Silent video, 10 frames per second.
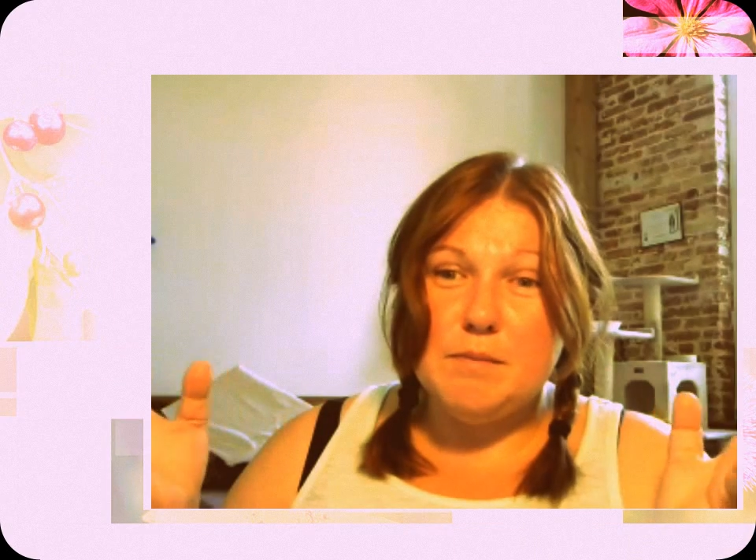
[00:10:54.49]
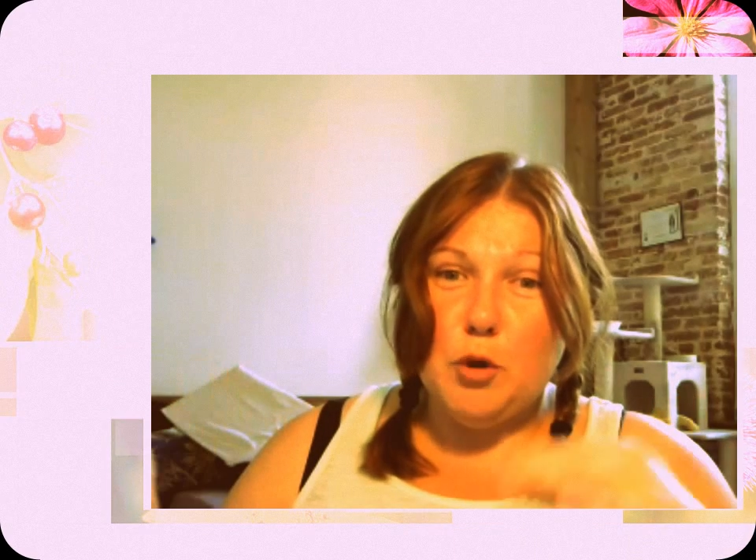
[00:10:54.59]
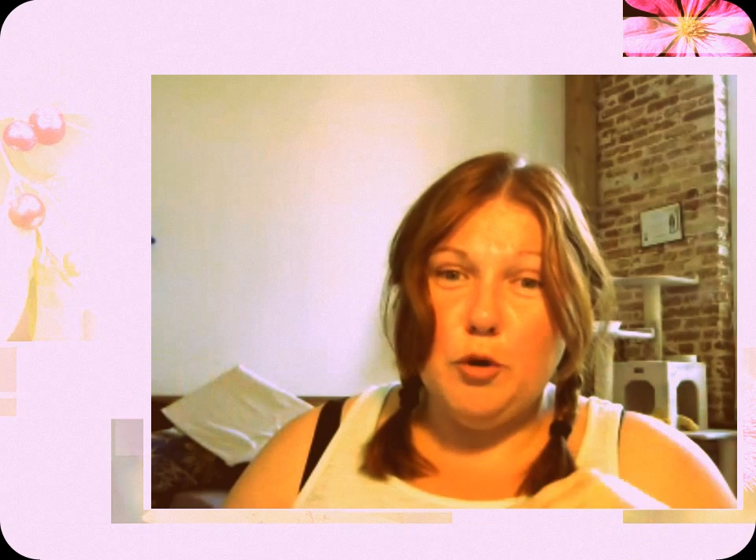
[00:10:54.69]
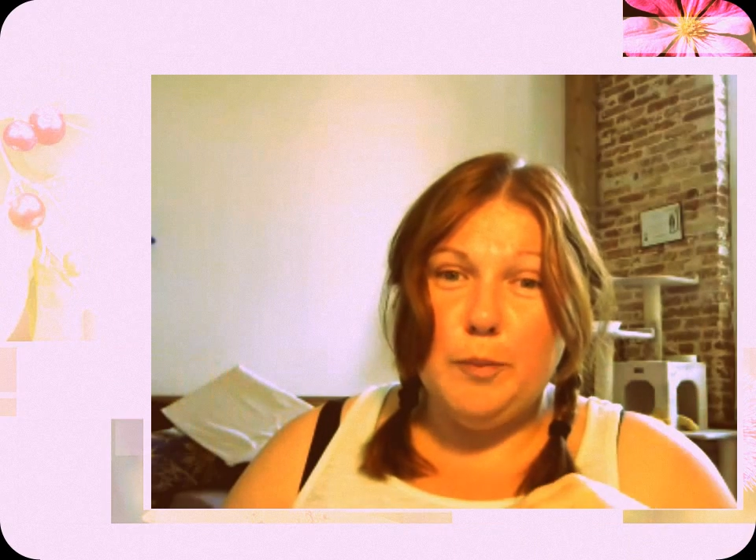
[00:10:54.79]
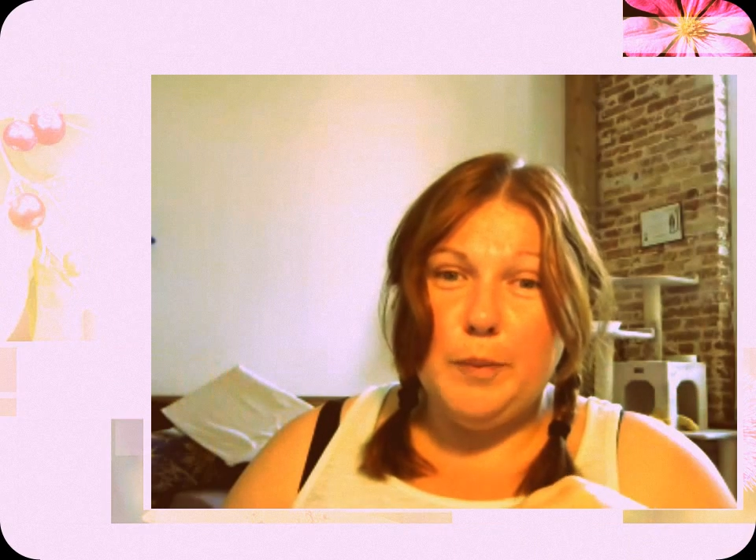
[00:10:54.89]

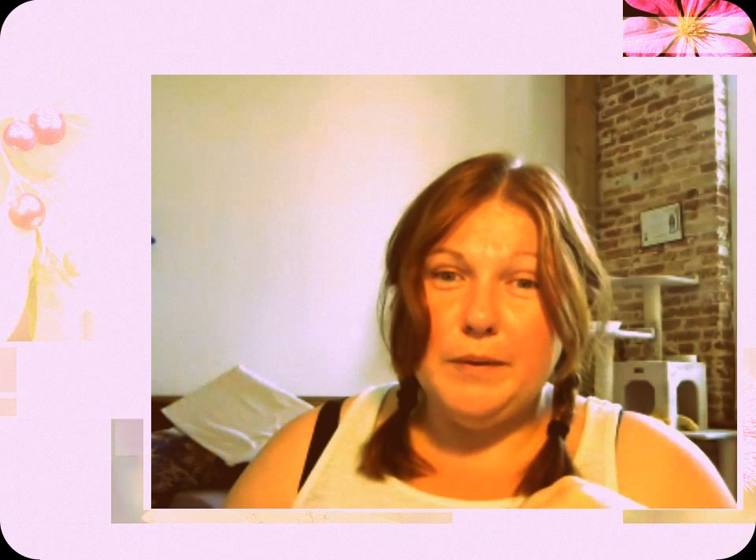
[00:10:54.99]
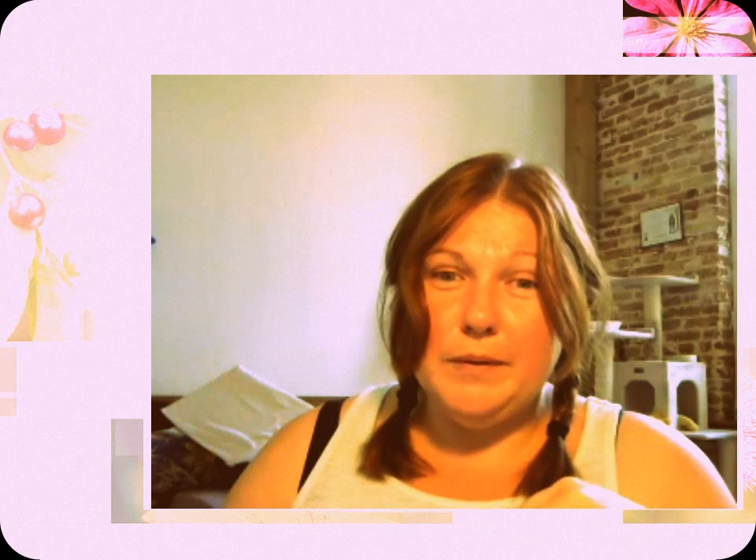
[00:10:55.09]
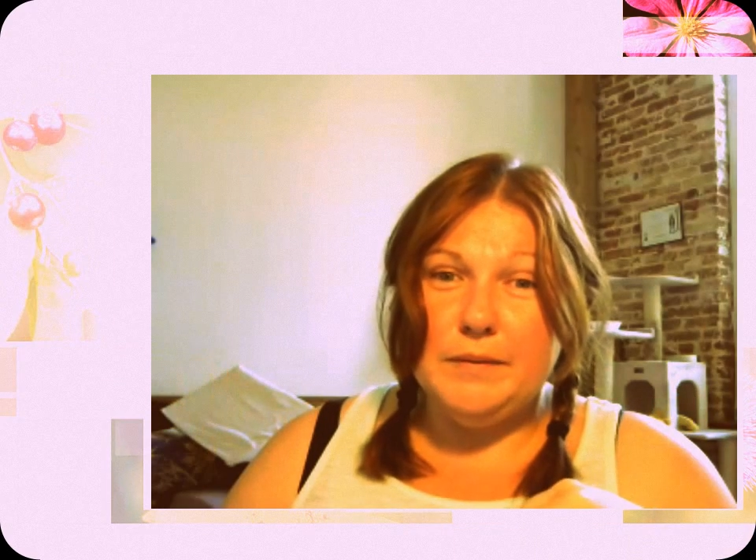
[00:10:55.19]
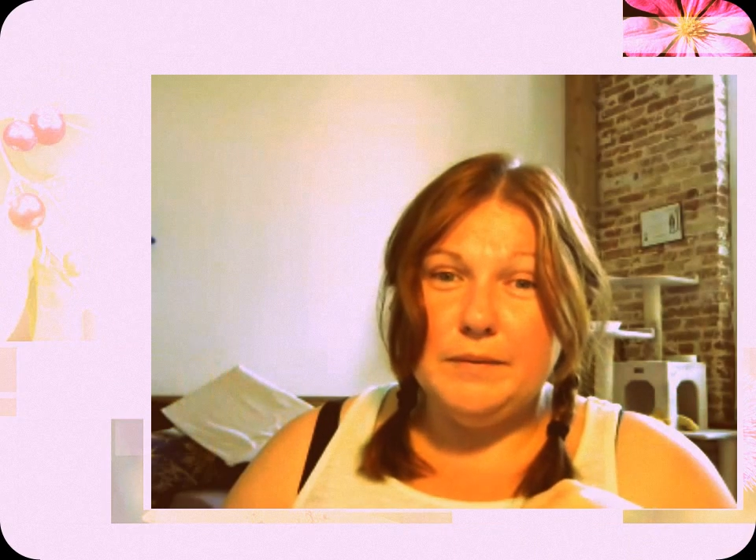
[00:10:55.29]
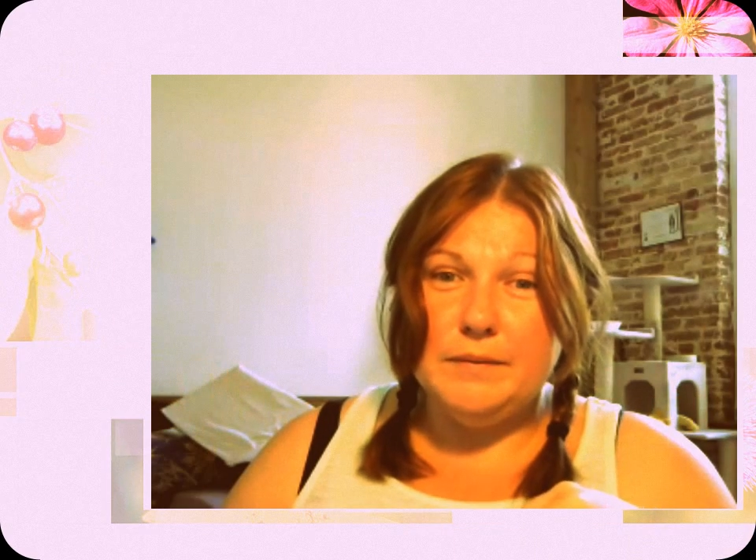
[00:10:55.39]
poop
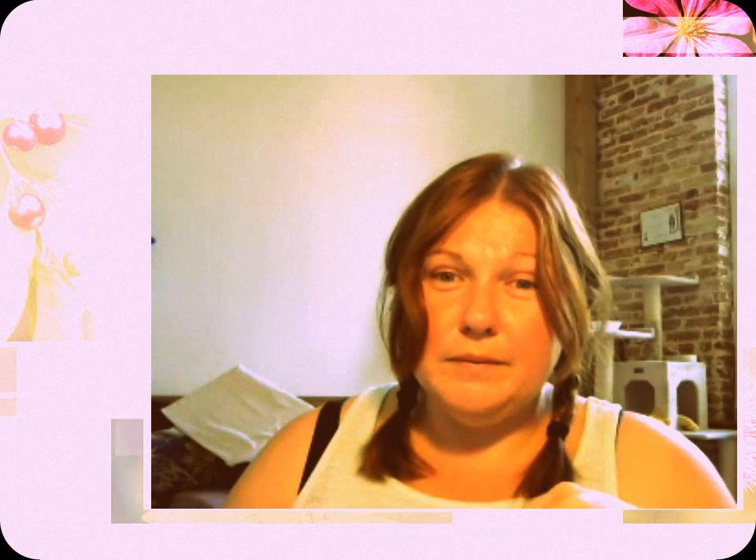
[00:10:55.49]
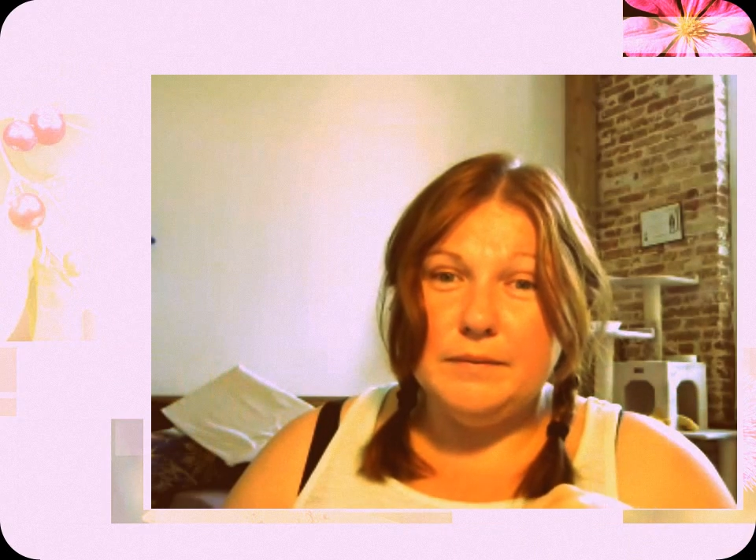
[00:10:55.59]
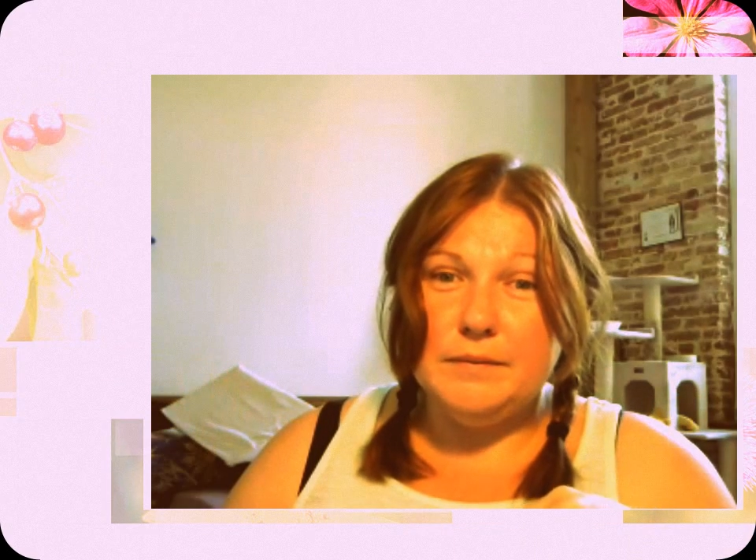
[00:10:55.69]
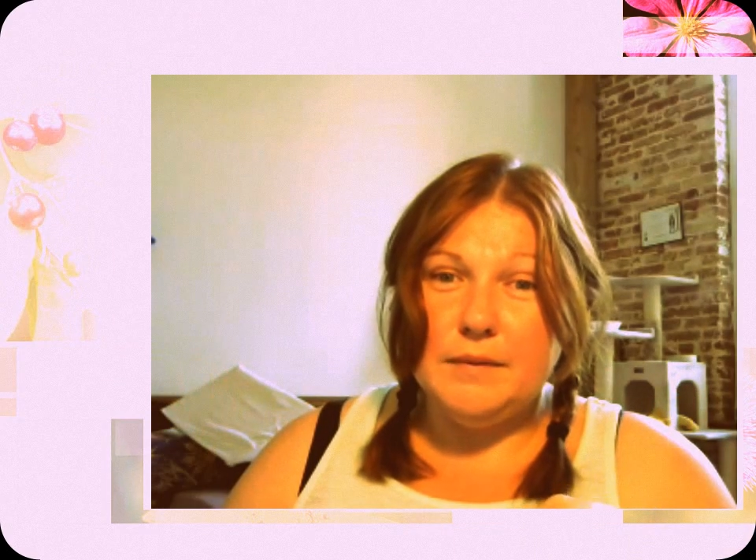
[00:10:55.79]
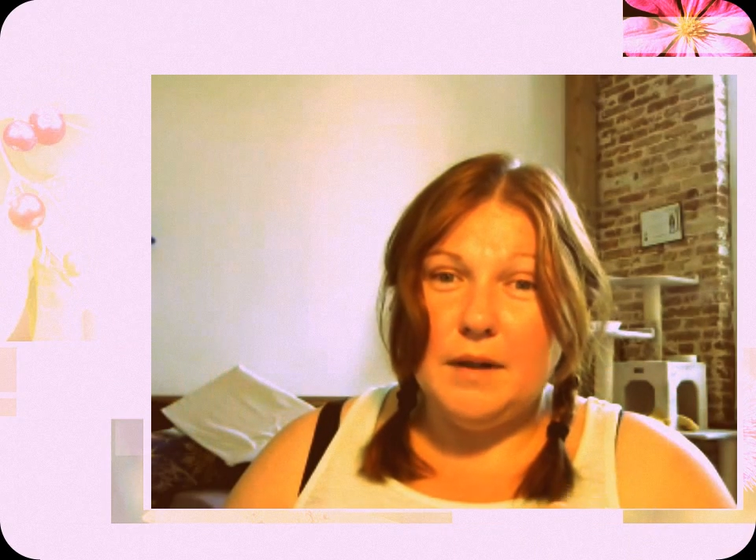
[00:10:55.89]

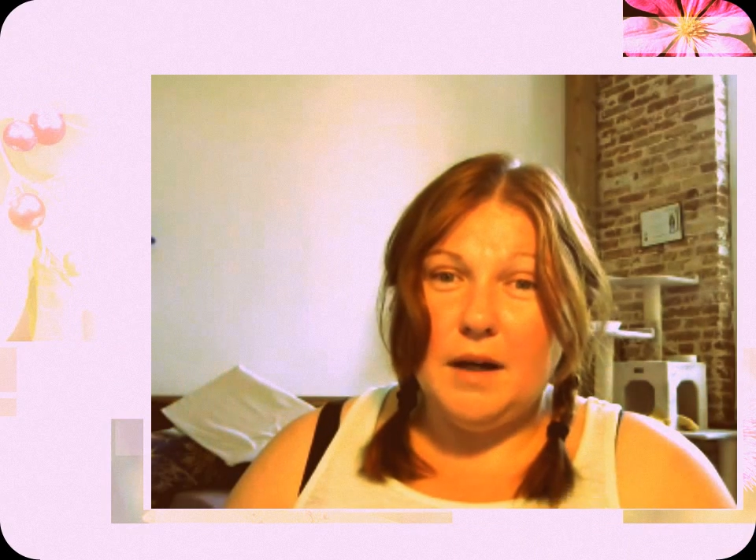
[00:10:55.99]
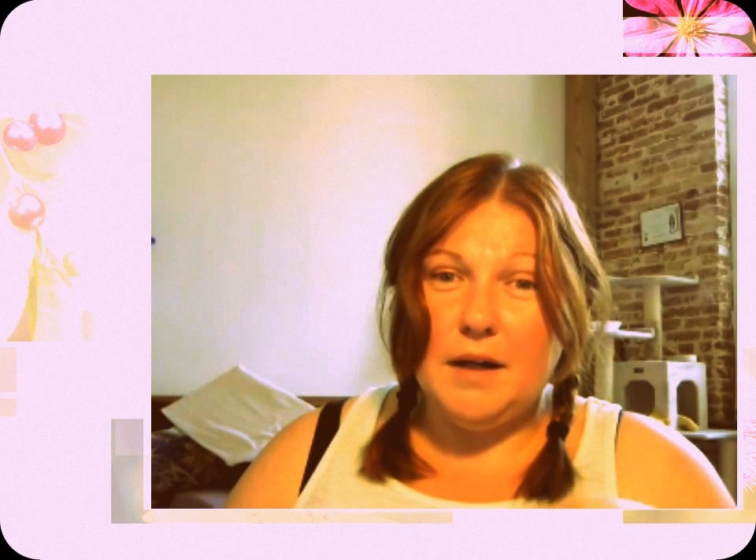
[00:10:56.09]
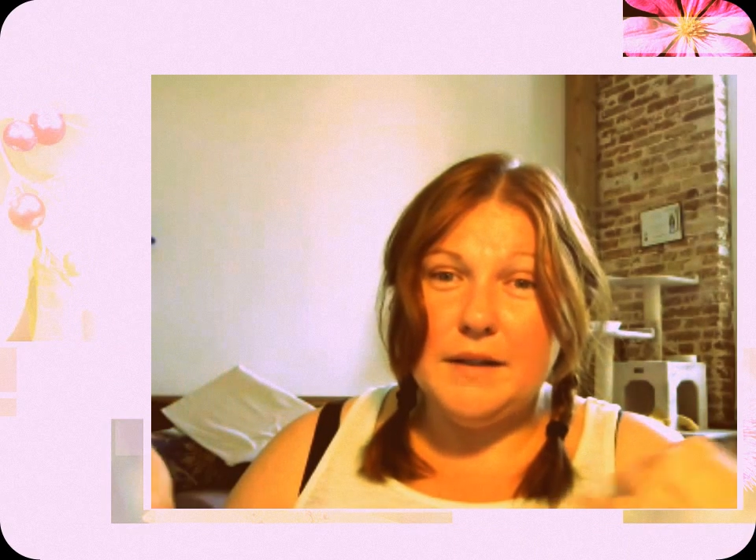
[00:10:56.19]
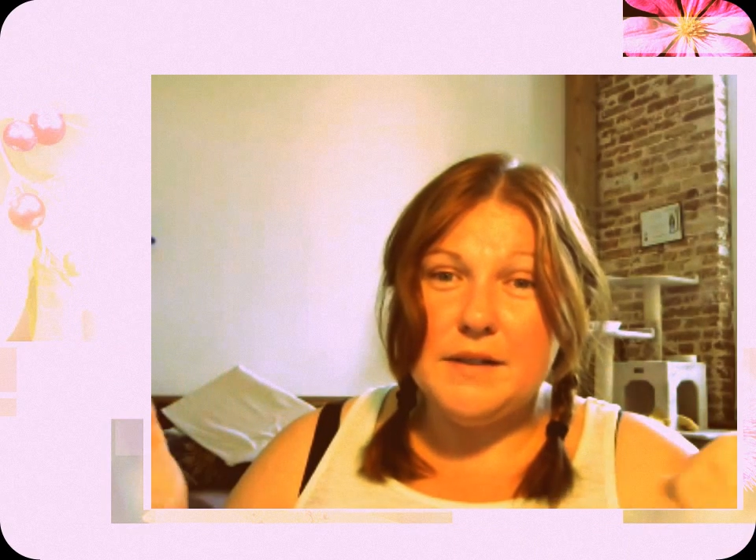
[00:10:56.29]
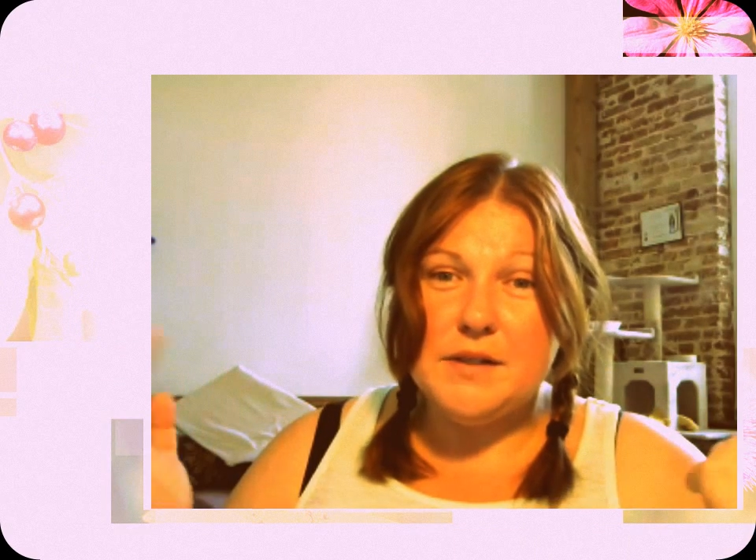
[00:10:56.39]

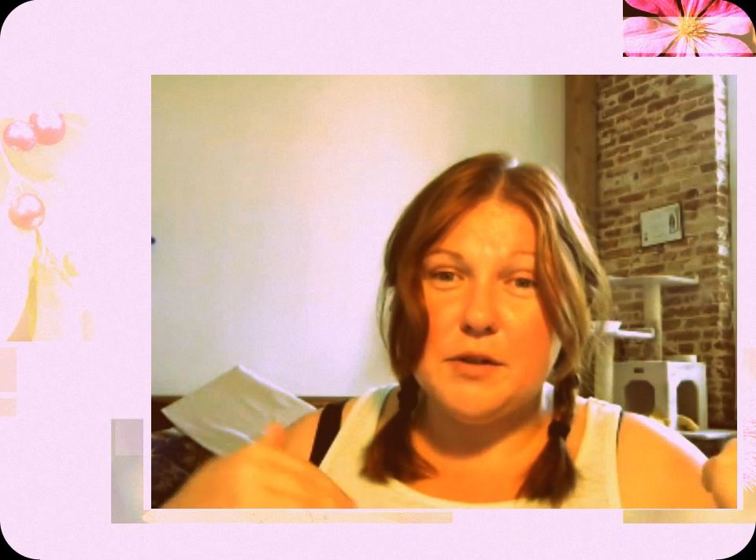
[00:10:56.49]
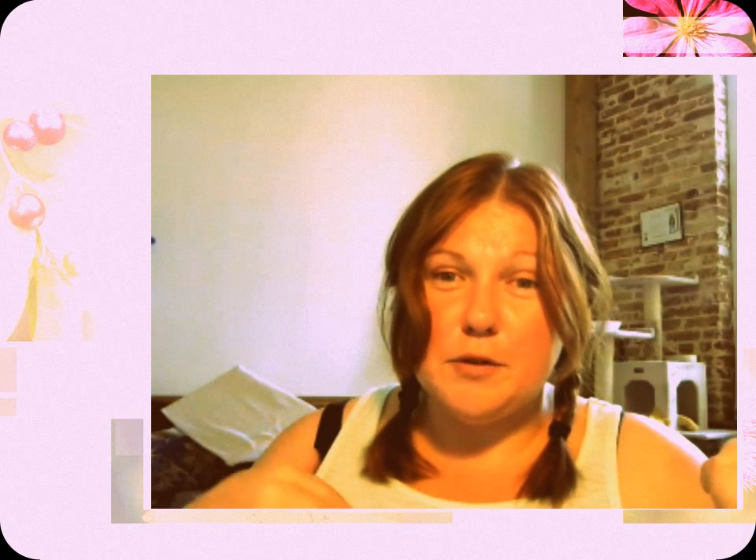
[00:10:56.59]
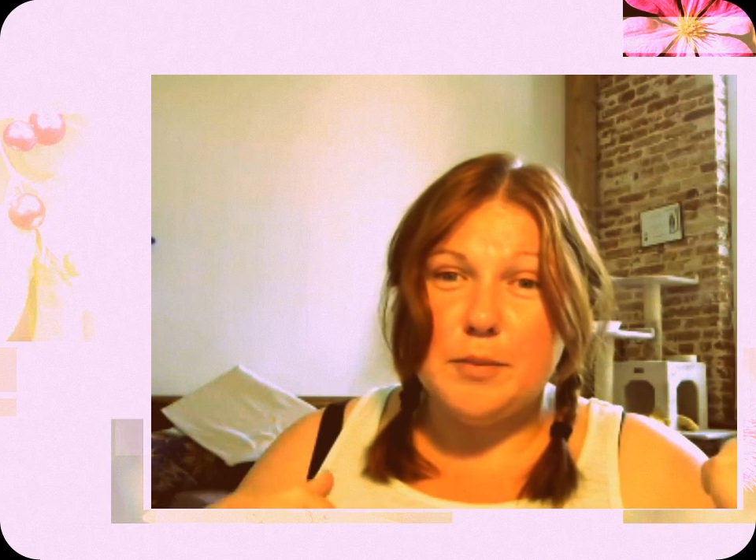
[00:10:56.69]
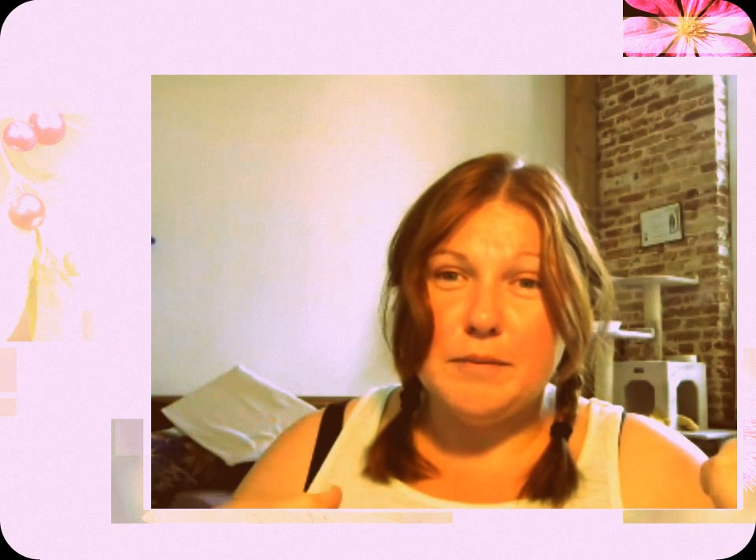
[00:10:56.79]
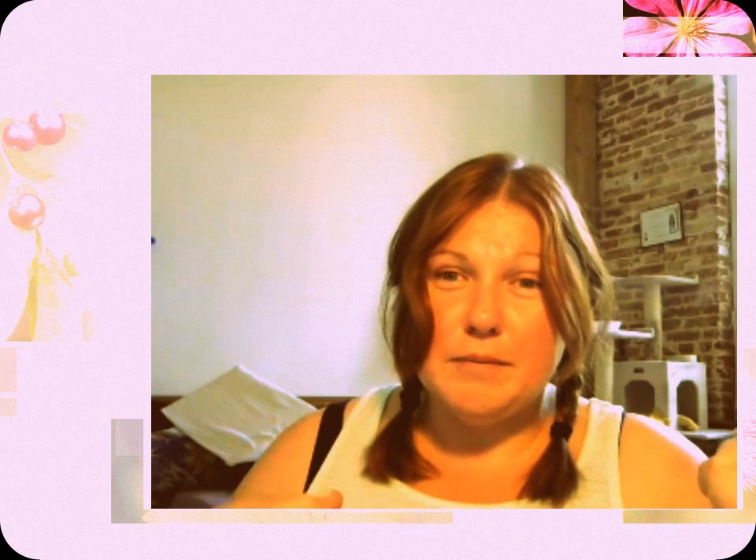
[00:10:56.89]
on the scoop.